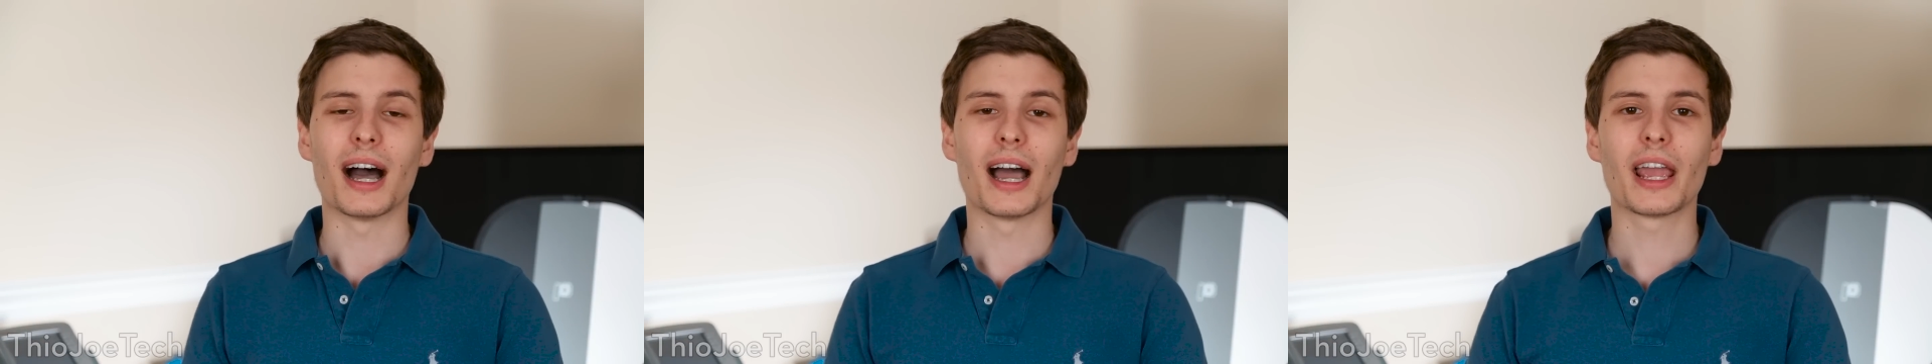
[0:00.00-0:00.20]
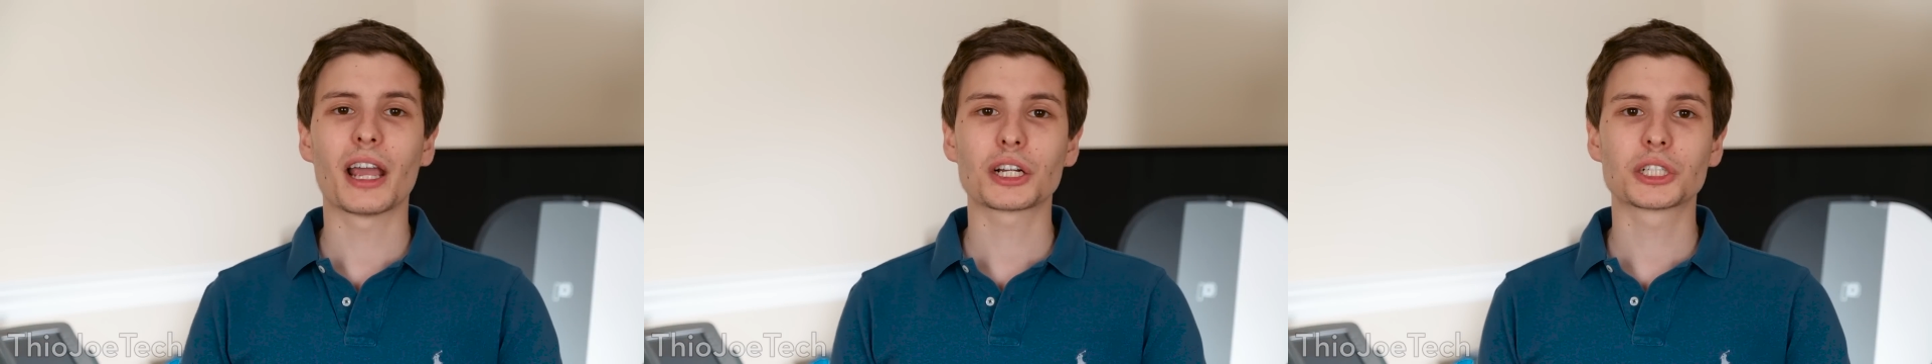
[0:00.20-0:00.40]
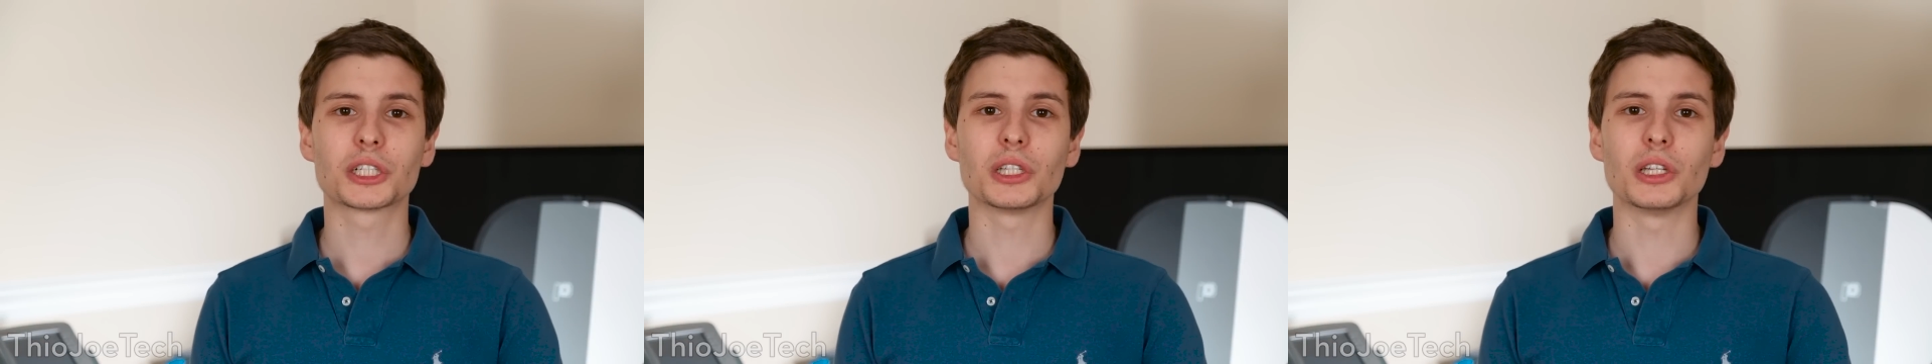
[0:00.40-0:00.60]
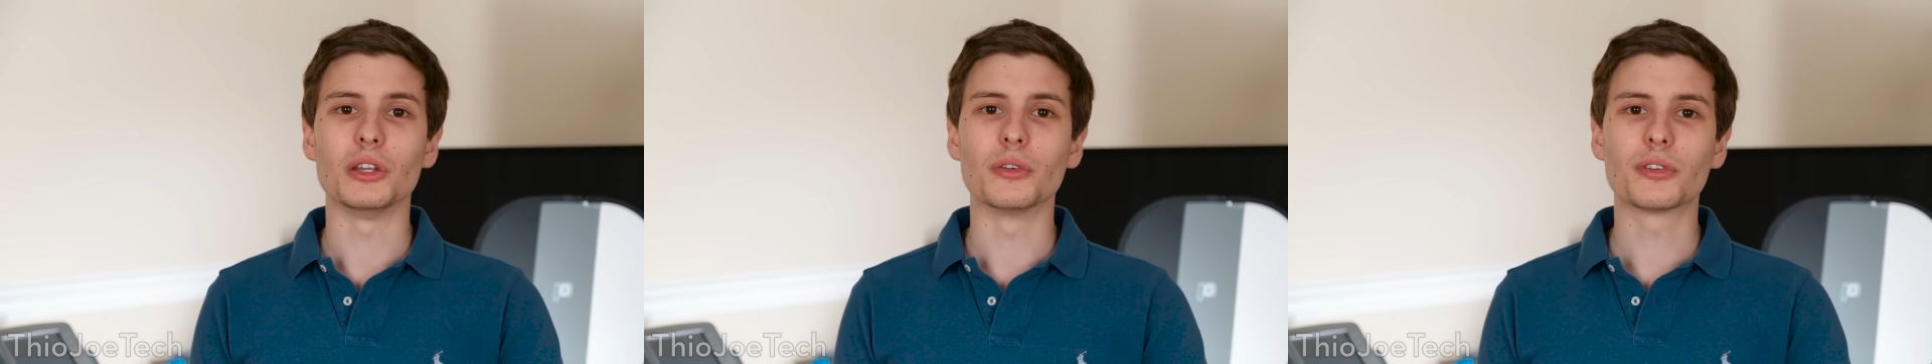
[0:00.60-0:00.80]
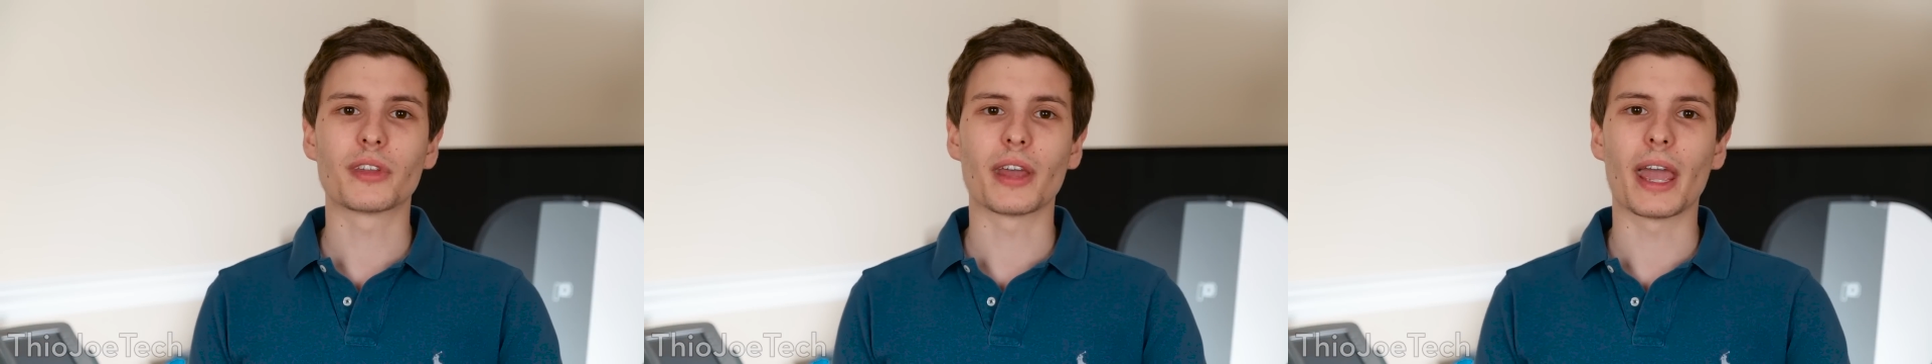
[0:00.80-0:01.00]
I actually
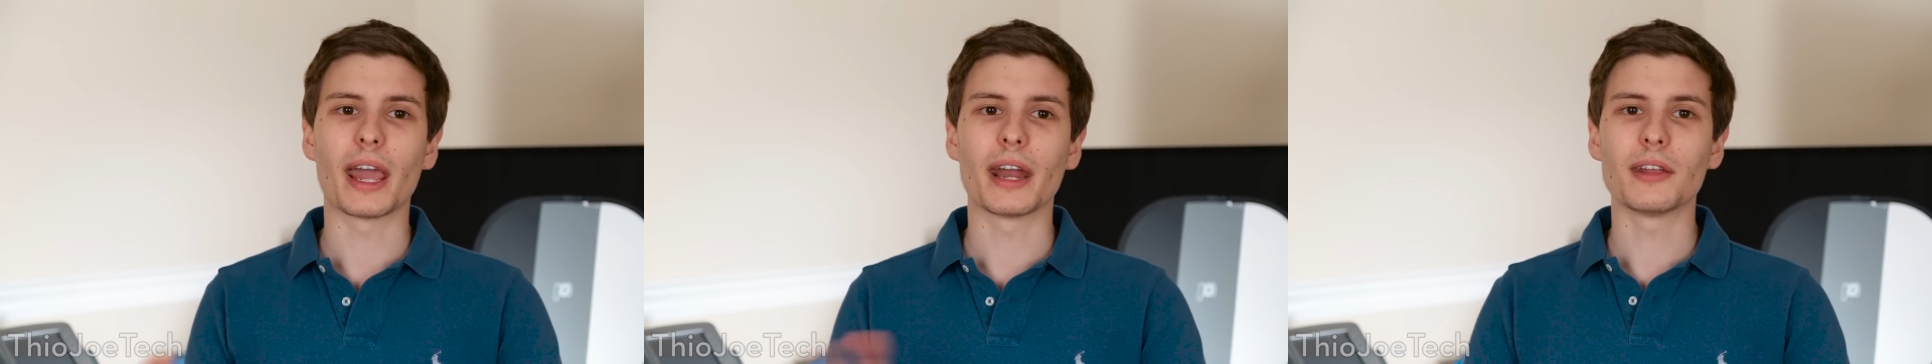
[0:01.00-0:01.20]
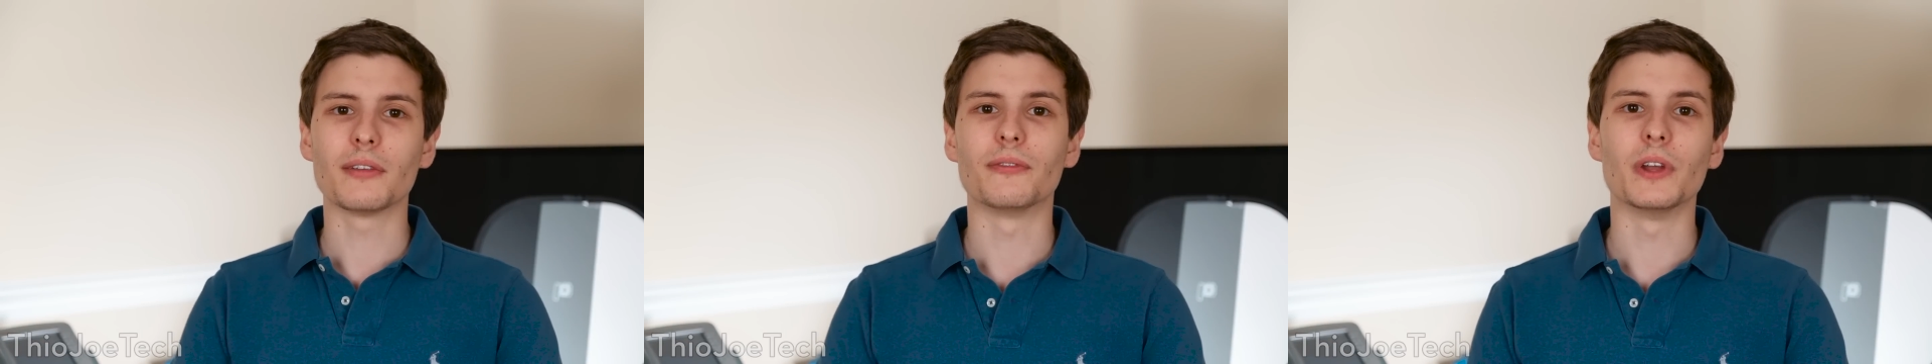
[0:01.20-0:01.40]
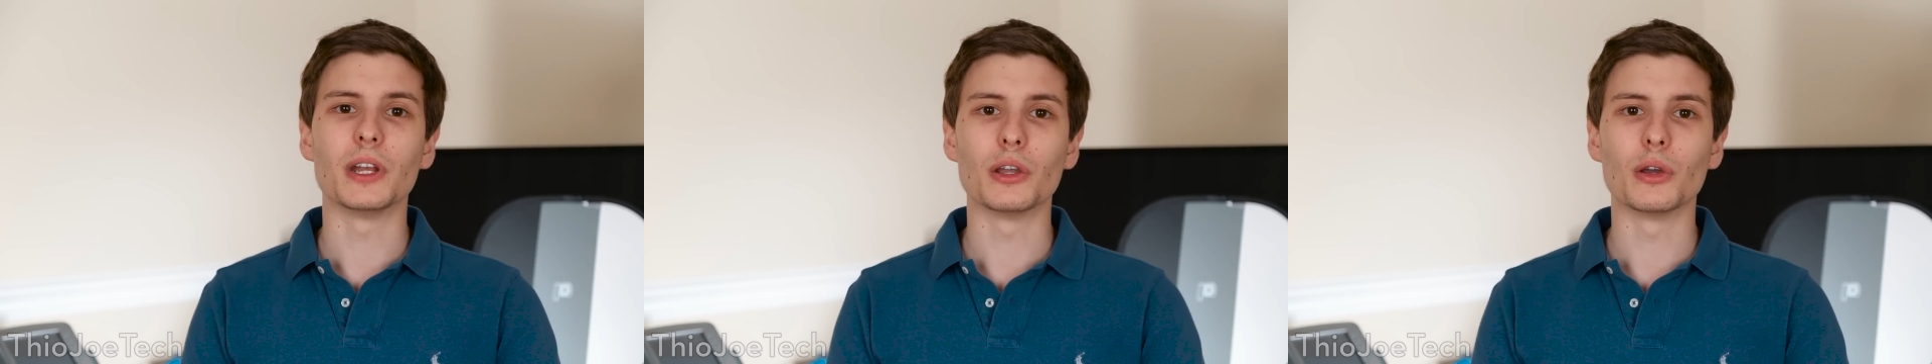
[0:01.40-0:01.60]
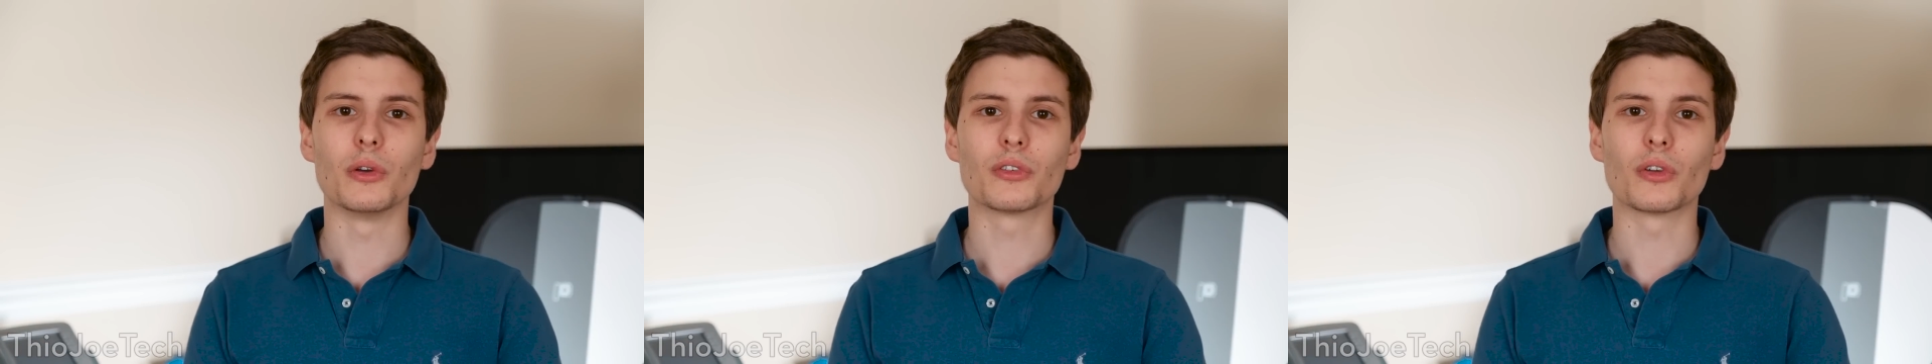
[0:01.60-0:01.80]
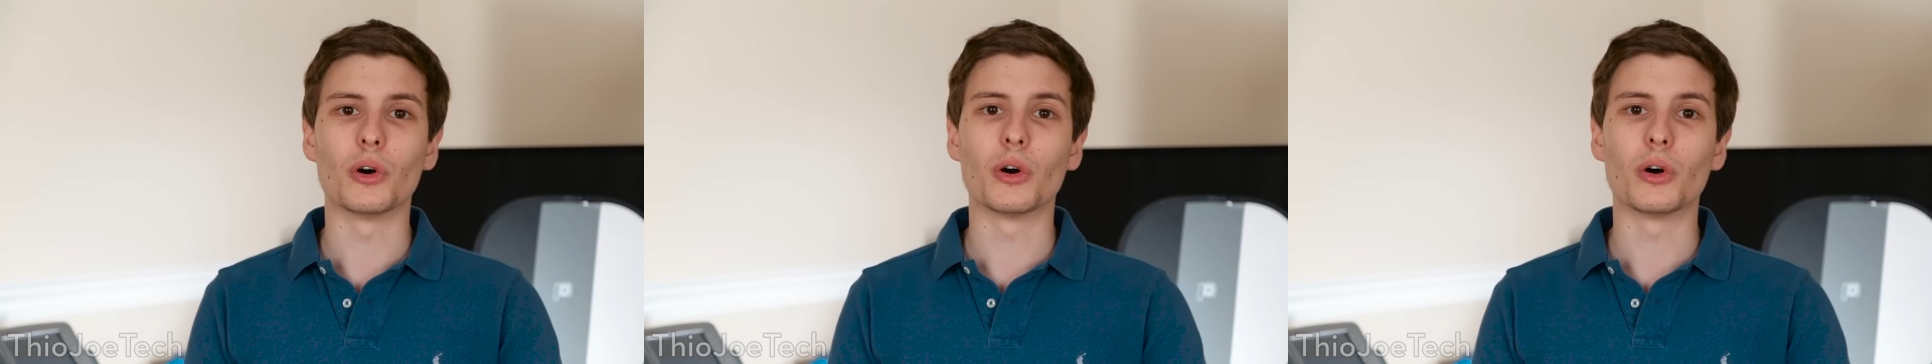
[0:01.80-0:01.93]
used to edit videos